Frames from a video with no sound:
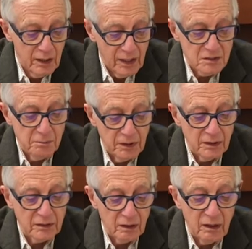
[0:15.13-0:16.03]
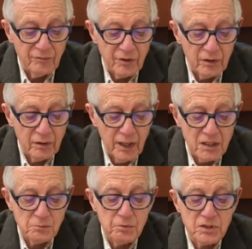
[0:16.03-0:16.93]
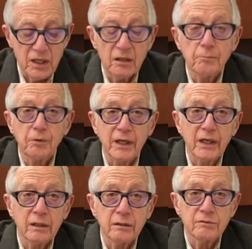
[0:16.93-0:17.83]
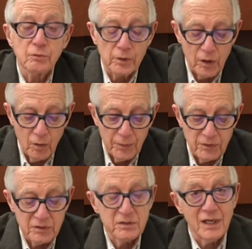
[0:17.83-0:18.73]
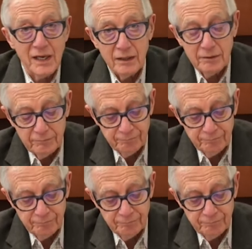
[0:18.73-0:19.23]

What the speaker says: has been that the governor has presented a plan to reopen the state.